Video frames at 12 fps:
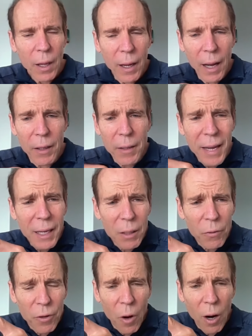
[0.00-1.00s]
And the
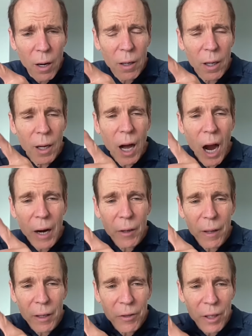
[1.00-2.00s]
negatives are higher
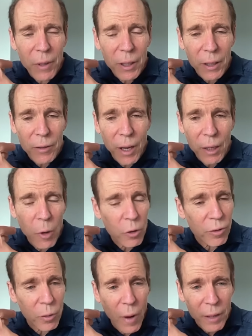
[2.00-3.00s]
glycemic intake,
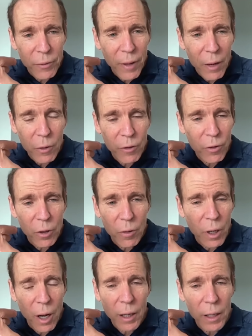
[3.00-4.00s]
mostly white flour, sugar,
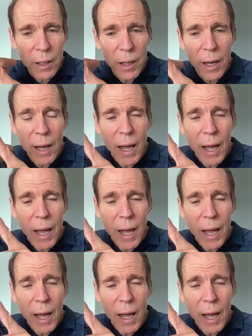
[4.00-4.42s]
and honey,